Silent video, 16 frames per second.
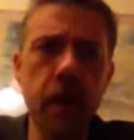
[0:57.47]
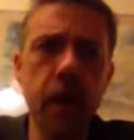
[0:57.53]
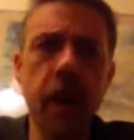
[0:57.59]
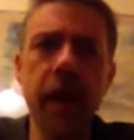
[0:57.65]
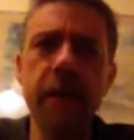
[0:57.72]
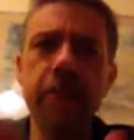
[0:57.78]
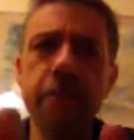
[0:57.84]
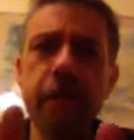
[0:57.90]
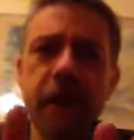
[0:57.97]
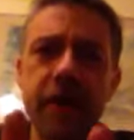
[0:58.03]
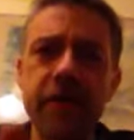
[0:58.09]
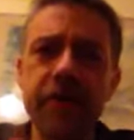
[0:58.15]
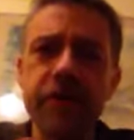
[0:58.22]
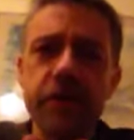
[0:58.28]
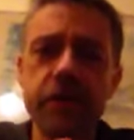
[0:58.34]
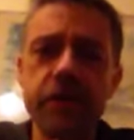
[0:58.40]

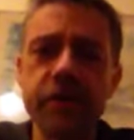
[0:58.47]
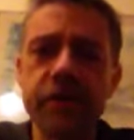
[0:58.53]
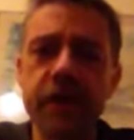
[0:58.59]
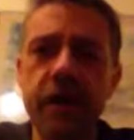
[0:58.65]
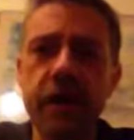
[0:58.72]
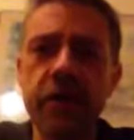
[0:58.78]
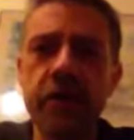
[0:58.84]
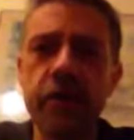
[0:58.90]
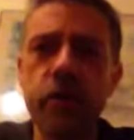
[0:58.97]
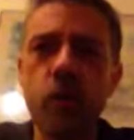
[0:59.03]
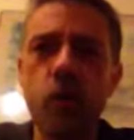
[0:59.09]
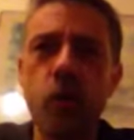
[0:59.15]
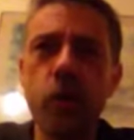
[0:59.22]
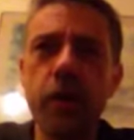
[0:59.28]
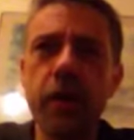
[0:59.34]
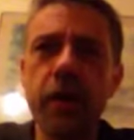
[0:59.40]
Imagine yourself
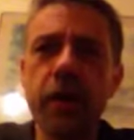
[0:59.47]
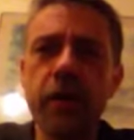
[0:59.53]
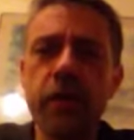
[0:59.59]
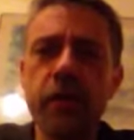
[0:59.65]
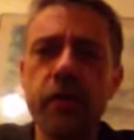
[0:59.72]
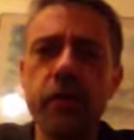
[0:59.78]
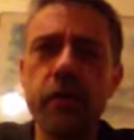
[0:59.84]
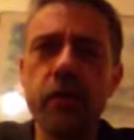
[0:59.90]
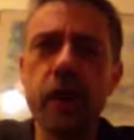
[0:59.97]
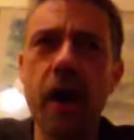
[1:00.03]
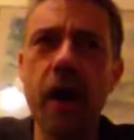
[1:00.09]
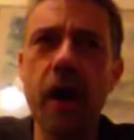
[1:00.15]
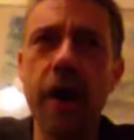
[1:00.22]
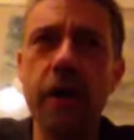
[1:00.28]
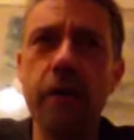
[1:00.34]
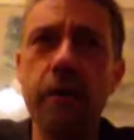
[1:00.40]
walking through
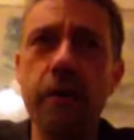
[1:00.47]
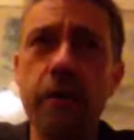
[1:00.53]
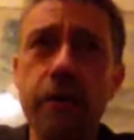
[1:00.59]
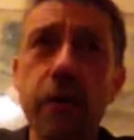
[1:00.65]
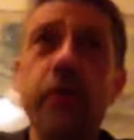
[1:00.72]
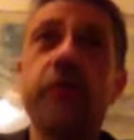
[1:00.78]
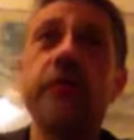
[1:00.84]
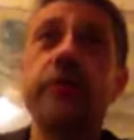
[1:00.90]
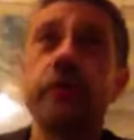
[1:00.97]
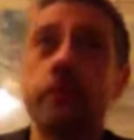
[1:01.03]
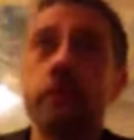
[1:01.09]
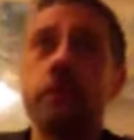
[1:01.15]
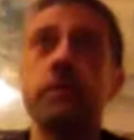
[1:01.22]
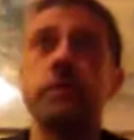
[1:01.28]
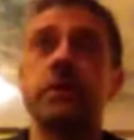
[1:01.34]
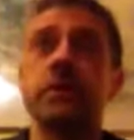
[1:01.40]
a beautiful
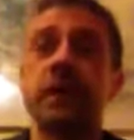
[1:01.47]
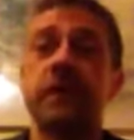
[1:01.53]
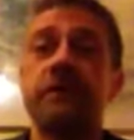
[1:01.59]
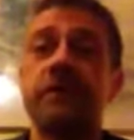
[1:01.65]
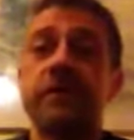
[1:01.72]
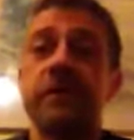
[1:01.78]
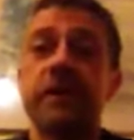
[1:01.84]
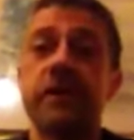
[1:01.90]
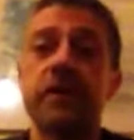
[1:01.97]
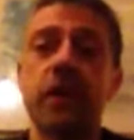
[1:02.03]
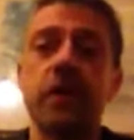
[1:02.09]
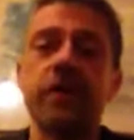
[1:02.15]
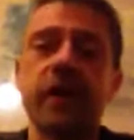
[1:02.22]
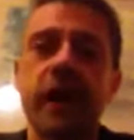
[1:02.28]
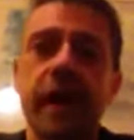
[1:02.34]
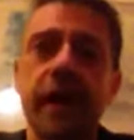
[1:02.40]
San Francisco
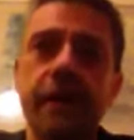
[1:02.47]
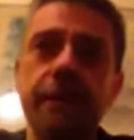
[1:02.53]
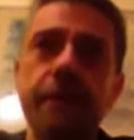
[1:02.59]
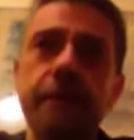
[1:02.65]
day,